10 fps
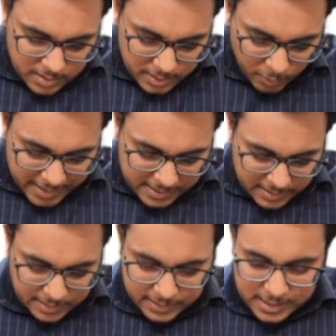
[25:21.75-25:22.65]
Now guys,
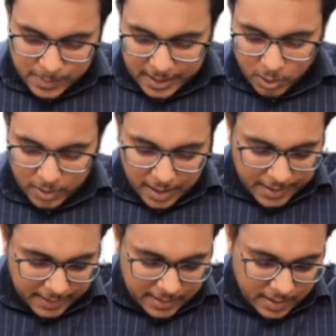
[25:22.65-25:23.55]
this particular
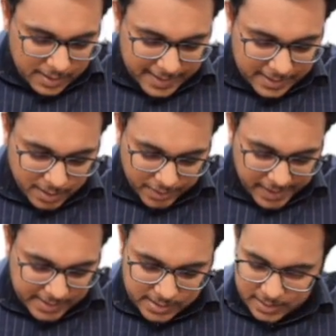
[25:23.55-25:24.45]
article, it
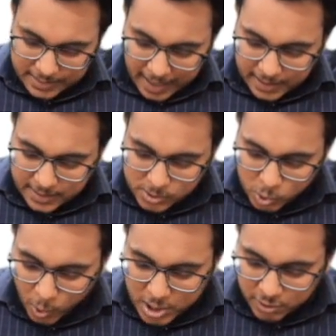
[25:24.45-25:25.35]
reads that
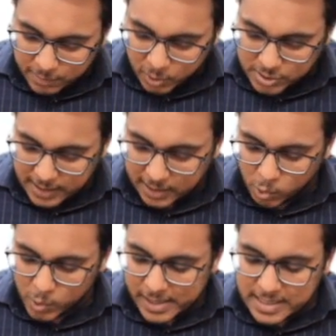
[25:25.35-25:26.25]
slowing of project
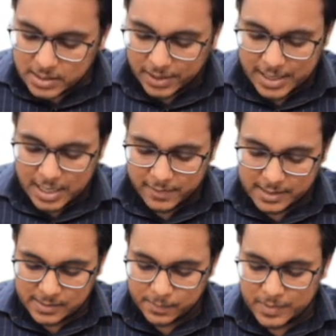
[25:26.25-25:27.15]
worries
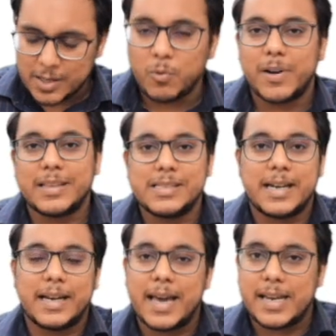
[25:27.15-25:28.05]
railways. Now what this
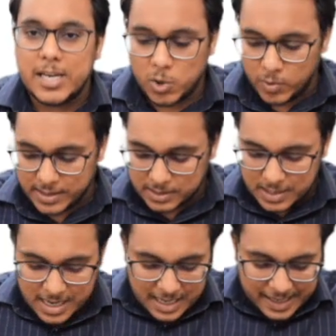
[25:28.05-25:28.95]
entire issue is,
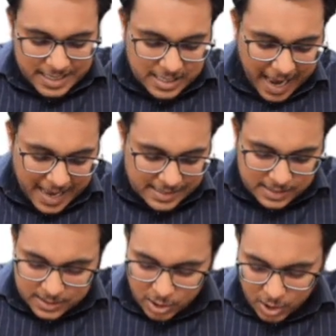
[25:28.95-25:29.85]
guys, as
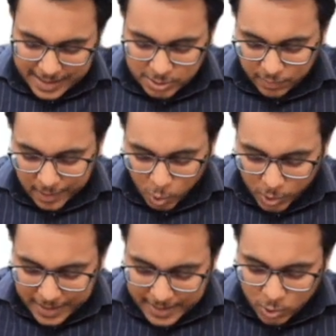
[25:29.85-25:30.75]
of a whole
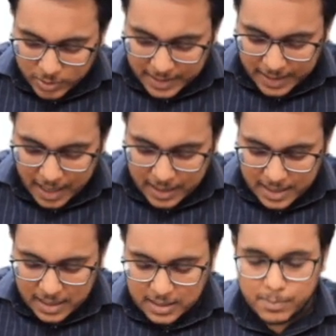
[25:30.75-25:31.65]
into the entire
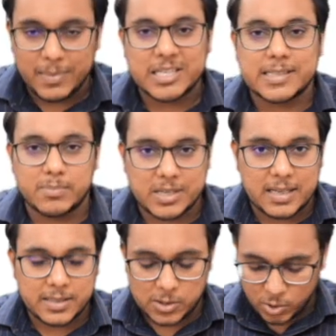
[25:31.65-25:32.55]
article much
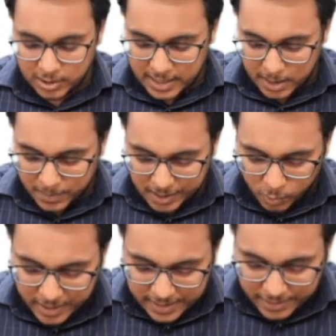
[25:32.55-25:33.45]
substance is not there, but
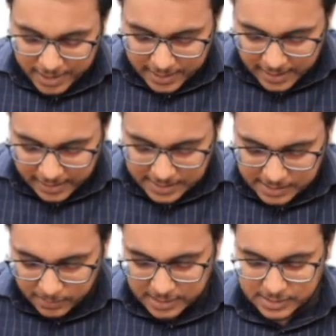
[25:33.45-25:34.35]
one related
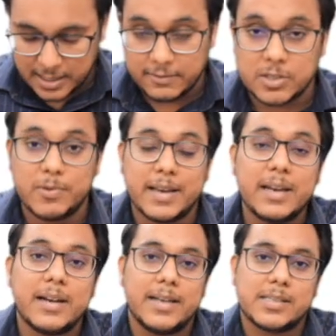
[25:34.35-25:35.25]
concept is there which we
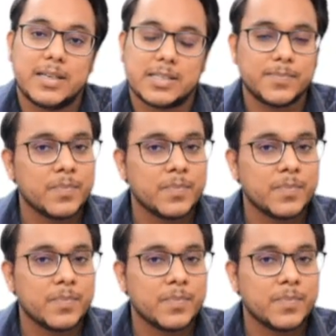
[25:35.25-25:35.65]
can discuss.